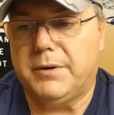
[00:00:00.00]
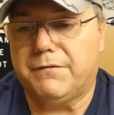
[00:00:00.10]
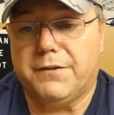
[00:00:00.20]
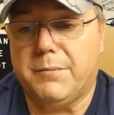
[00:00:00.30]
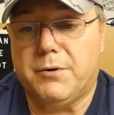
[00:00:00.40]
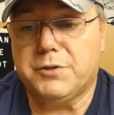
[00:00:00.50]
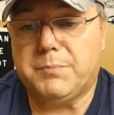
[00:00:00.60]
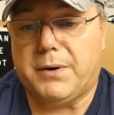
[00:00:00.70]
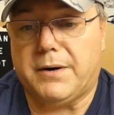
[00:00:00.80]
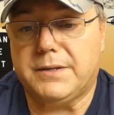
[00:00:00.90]
But for the
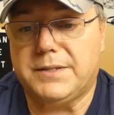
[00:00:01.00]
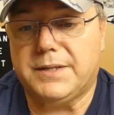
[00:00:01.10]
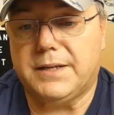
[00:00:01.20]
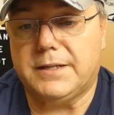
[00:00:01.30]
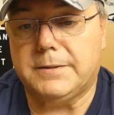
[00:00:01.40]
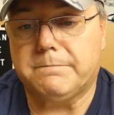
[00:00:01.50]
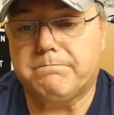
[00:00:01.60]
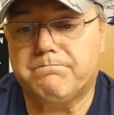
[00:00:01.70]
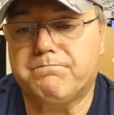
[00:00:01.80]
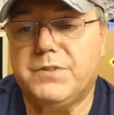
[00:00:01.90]
most part,
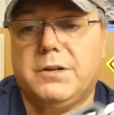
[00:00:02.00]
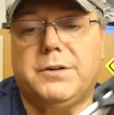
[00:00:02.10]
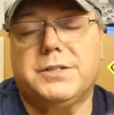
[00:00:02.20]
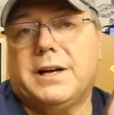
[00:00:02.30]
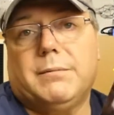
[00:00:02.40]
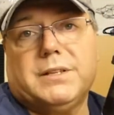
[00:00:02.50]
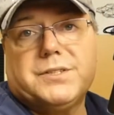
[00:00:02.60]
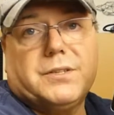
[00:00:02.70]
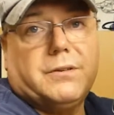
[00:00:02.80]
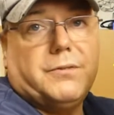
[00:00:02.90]
your tablets